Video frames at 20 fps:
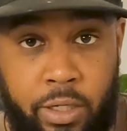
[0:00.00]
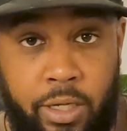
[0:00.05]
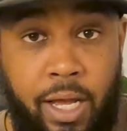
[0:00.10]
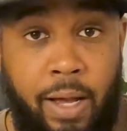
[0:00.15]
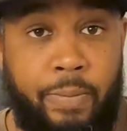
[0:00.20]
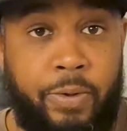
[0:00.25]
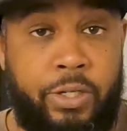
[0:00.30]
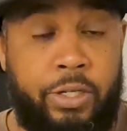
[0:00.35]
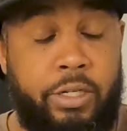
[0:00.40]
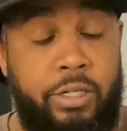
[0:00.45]
in
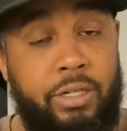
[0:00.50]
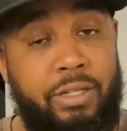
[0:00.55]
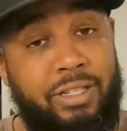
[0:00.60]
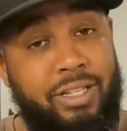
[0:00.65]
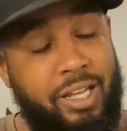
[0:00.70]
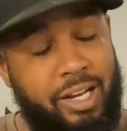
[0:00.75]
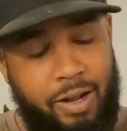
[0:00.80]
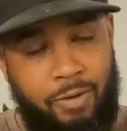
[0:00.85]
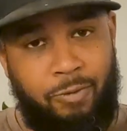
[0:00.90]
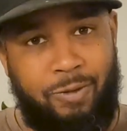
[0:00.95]

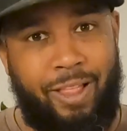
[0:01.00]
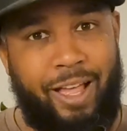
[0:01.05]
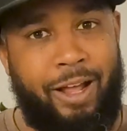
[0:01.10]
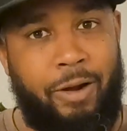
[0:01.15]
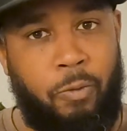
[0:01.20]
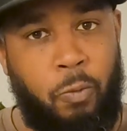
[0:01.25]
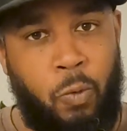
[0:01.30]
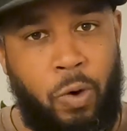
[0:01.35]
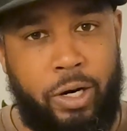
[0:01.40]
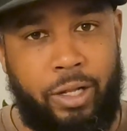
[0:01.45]
competitions and I've
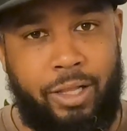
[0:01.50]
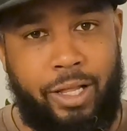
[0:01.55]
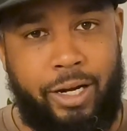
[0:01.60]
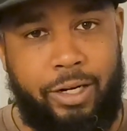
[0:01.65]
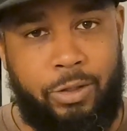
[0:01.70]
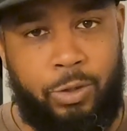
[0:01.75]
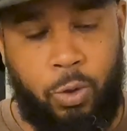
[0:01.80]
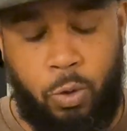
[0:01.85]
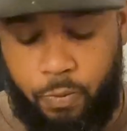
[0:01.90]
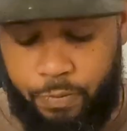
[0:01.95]
won a lot
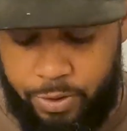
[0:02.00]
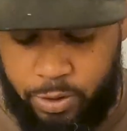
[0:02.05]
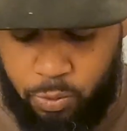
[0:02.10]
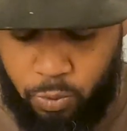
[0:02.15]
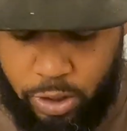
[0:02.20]
of trophies